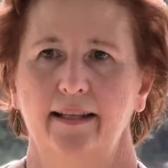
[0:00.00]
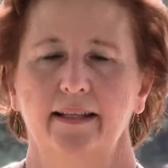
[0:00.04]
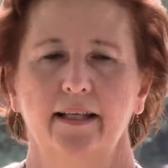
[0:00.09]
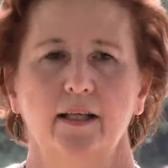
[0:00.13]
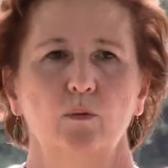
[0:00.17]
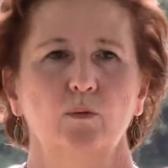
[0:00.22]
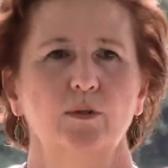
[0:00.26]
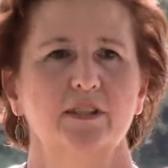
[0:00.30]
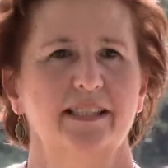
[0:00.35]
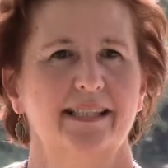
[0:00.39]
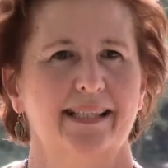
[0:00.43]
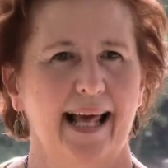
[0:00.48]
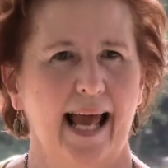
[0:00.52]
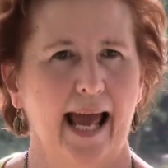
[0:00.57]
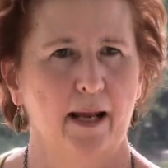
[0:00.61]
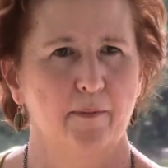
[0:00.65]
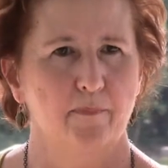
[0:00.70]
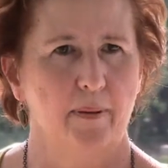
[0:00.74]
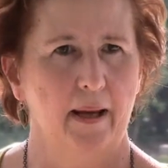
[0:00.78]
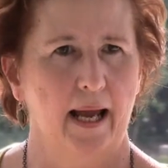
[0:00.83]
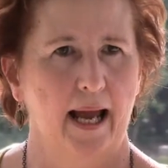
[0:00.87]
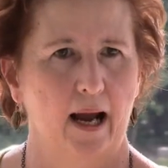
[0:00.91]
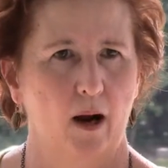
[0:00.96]
and that it was
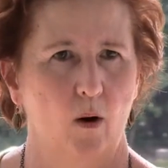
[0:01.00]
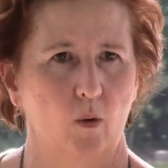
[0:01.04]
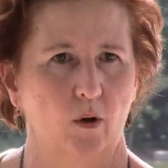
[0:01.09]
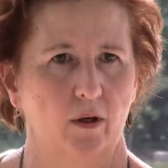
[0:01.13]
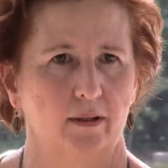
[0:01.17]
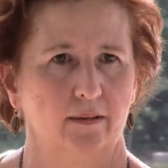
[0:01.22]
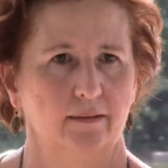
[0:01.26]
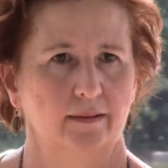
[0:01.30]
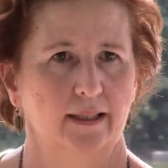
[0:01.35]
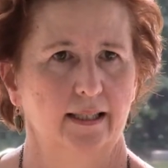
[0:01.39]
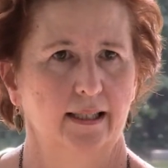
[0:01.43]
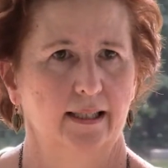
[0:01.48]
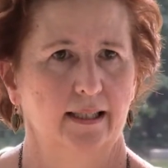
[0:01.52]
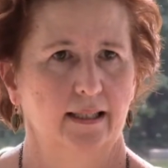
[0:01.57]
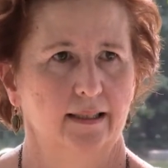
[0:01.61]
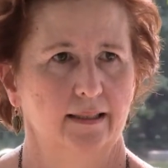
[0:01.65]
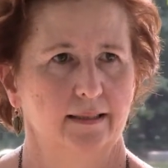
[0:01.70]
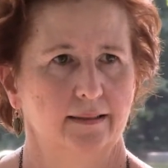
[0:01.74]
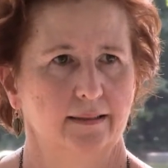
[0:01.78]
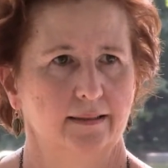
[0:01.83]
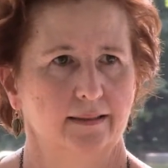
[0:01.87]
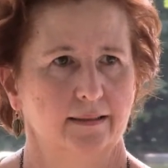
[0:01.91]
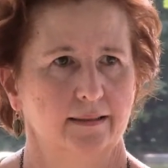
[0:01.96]
that power
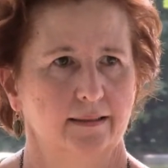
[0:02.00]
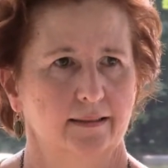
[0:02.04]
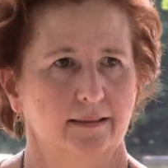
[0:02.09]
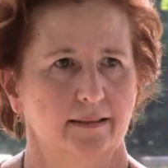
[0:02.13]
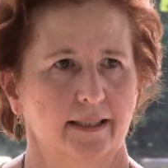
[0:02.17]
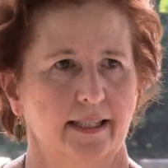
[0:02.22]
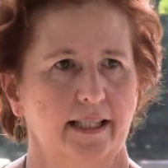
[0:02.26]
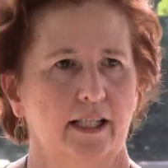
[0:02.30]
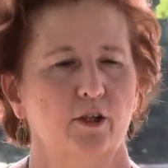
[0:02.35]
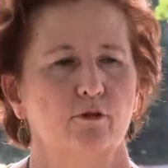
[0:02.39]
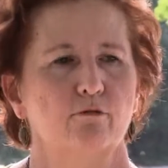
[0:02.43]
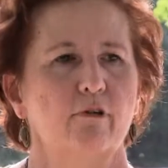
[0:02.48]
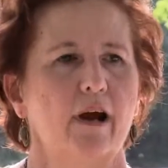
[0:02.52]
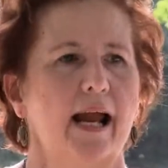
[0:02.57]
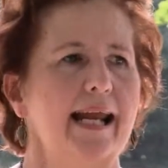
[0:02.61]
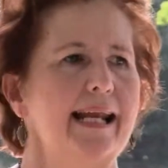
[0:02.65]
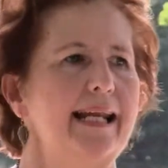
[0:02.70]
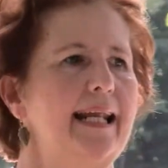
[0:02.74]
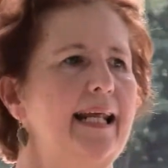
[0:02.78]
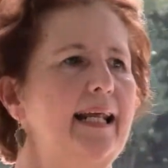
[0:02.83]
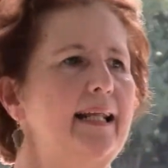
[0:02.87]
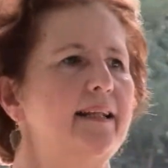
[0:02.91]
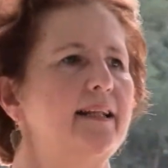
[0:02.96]
that could
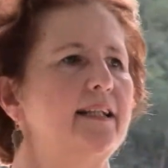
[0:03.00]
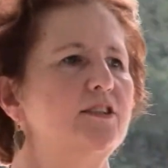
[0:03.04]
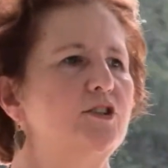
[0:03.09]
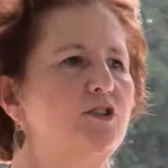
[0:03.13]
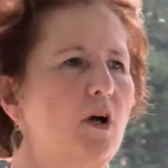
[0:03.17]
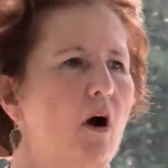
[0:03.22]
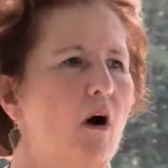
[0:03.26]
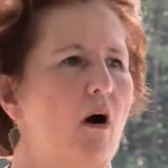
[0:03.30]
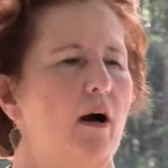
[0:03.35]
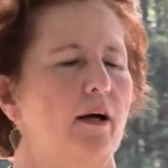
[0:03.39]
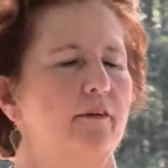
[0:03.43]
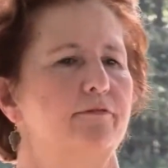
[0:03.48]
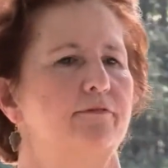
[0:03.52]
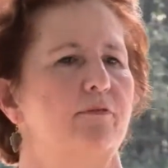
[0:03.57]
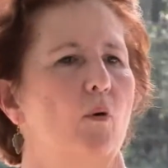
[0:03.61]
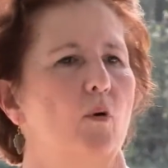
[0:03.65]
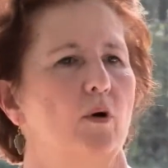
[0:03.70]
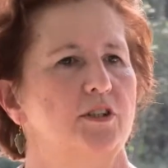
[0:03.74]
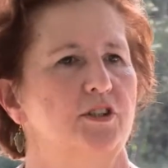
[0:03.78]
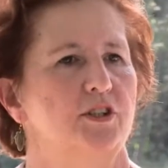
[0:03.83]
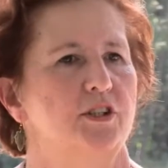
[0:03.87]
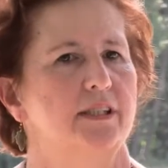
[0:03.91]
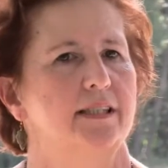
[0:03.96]
rein in the dark
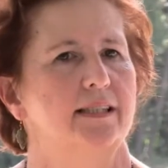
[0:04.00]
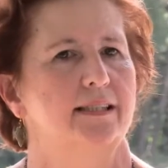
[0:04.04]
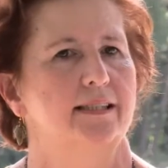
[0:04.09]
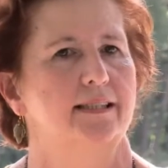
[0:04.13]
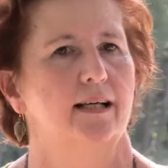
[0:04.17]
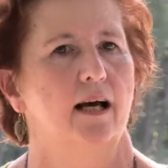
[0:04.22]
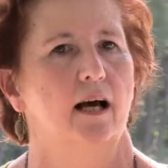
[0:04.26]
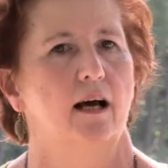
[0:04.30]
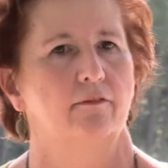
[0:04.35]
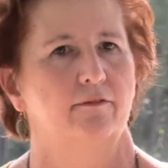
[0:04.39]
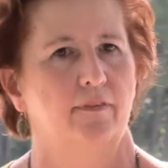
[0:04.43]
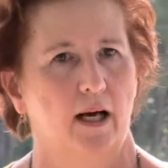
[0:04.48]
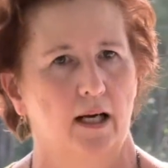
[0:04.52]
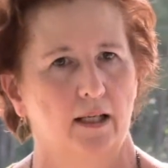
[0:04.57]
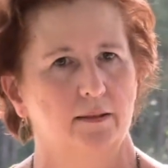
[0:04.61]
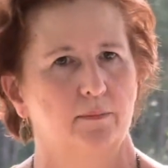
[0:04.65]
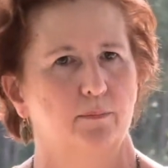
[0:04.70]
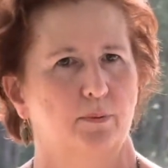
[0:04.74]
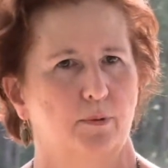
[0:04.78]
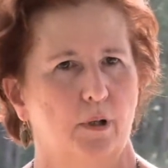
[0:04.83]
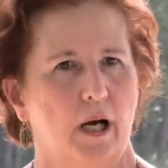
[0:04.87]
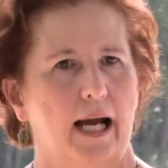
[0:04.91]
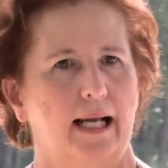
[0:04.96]
forces of
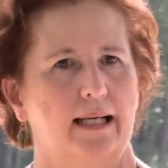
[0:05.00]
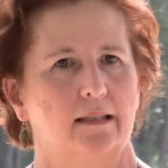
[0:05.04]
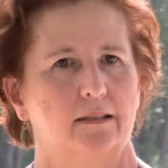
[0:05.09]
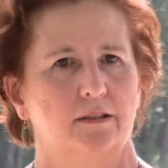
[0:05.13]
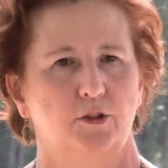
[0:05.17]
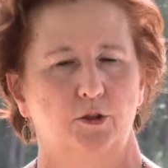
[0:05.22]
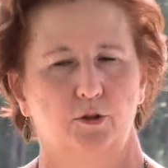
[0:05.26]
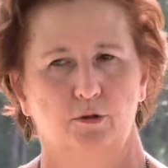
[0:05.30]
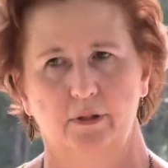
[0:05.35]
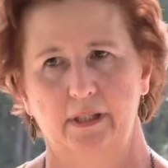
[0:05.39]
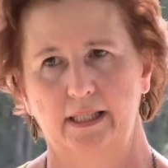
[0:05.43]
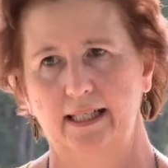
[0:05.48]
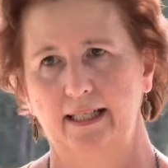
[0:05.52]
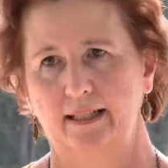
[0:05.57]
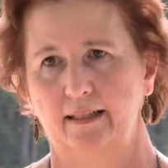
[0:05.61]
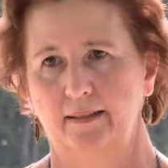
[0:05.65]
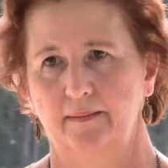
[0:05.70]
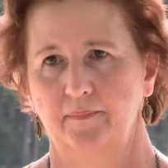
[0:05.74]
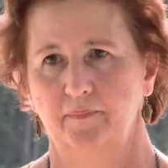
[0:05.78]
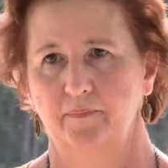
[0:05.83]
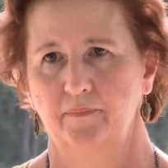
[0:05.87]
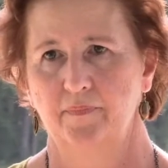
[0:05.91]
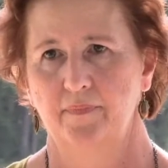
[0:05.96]
unbridled
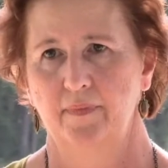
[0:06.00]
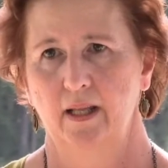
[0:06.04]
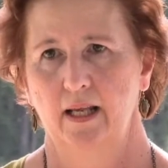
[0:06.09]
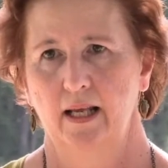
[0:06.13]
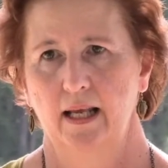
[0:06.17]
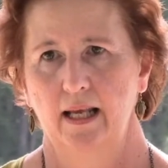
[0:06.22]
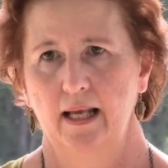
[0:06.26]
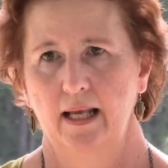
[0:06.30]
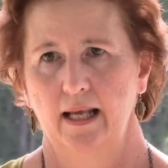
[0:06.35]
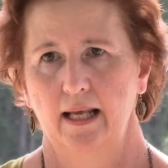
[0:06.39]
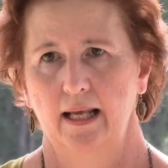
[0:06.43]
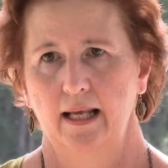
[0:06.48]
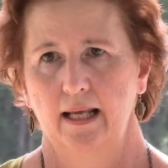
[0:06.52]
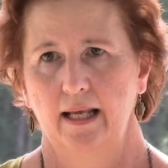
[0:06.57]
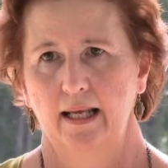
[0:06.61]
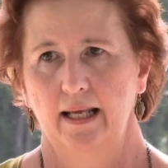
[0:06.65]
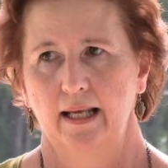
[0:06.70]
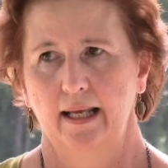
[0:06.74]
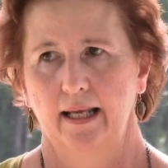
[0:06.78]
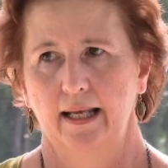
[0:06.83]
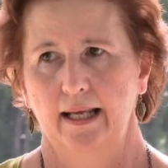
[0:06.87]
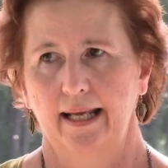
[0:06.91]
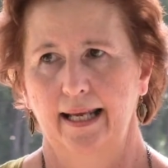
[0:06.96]
greed.
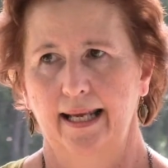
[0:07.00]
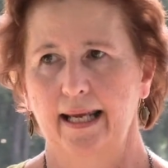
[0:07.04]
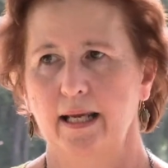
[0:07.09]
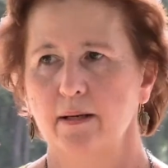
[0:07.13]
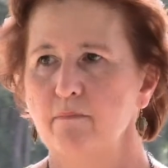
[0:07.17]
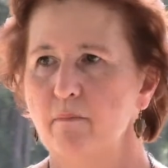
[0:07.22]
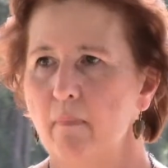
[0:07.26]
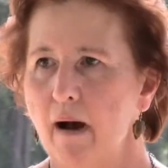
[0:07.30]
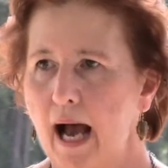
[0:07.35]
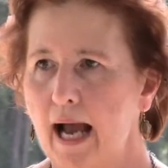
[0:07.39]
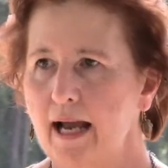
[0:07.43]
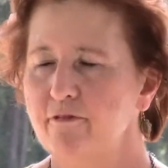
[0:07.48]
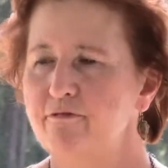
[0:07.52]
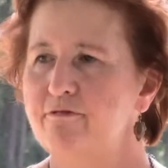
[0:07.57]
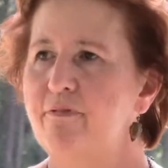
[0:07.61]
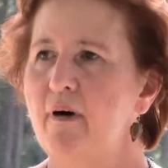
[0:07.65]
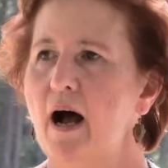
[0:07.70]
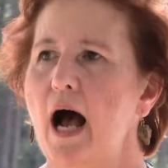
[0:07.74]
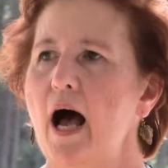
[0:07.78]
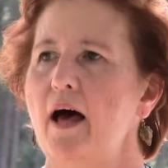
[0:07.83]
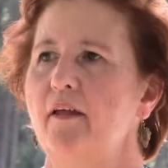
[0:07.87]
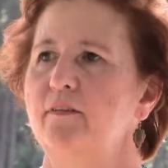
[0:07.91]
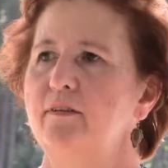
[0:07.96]
In my
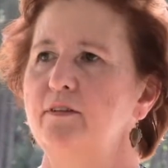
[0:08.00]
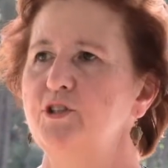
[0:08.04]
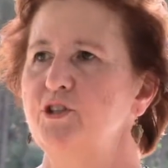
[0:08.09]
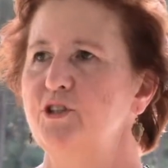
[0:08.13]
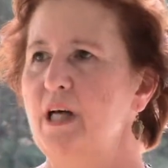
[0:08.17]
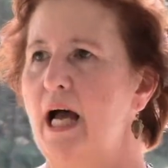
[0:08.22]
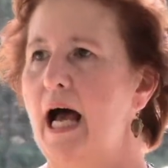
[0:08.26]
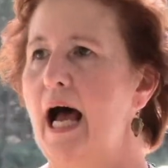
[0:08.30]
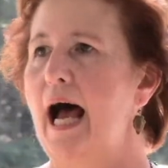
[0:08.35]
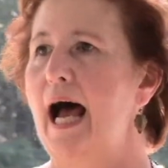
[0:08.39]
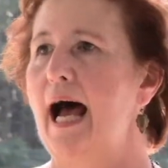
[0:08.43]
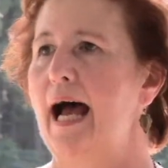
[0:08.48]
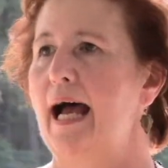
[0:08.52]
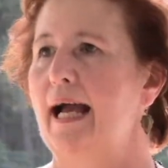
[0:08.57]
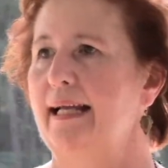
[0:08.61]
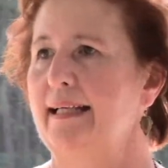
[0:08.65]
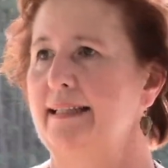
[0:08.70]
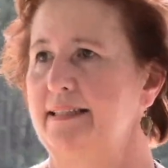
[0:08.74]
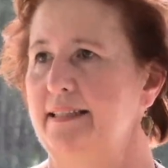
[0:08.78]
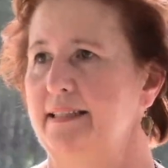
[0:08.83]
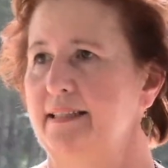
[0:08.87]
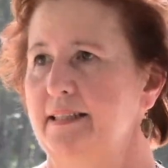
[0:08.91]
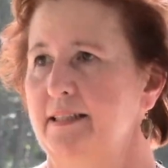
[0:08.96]
father's
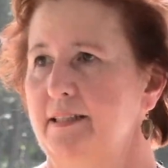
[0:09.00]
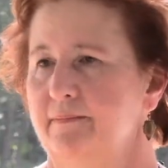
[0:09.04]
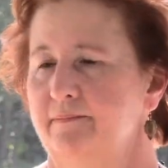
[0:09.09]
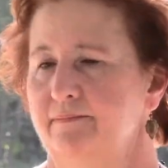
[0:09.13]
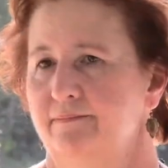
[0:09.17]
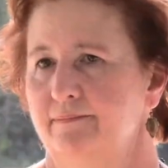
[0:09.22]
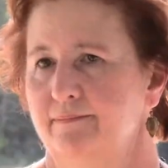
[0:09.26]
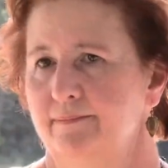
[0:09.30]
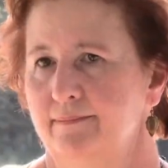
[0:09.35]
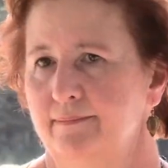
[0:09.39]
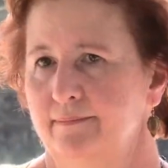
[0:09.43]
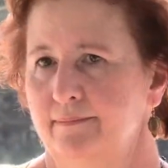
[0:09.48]
eyes,